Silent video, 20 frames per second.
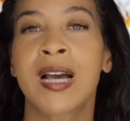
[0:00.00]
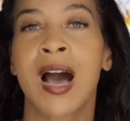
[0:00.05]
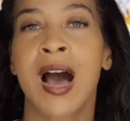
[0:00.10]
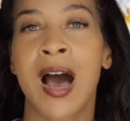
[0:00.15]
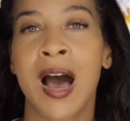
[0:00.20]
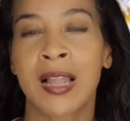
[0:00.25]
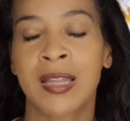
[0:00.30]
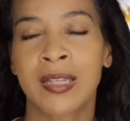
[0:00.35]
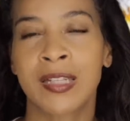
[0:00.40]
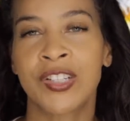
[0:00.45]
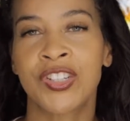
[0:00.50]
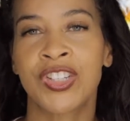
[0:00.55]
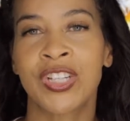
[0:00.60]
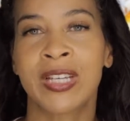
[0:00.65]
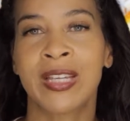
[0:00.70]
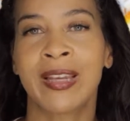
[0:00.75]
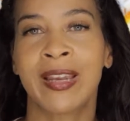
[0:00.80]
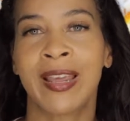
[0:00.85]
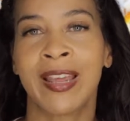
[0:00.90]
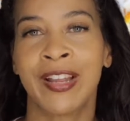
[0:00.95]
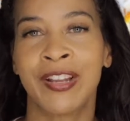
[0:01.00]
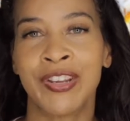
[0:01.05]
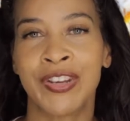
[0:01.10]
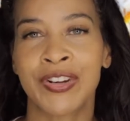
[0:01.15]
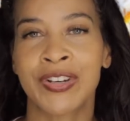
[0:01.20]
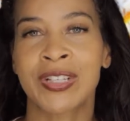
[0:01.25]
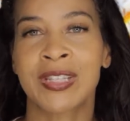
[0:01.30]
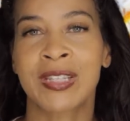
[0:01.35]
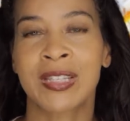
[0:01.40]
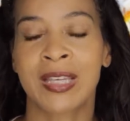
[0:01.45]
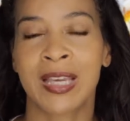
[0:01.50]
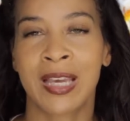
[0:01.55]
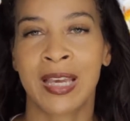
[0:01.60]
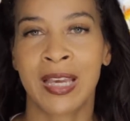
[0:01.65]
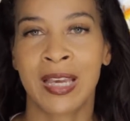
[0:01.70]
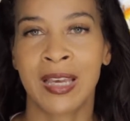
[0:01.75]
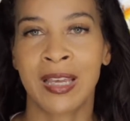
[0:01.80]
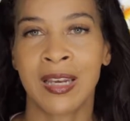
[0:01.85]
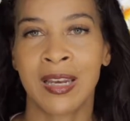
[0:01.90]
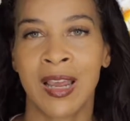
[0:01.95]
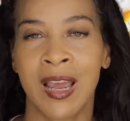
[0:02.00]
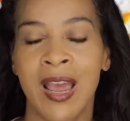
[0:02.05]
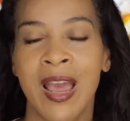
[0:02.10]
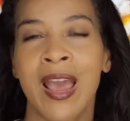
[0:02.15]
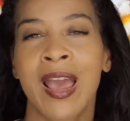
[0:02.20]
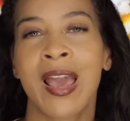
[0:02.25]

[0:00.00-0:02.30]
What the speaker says: collagen in your skin,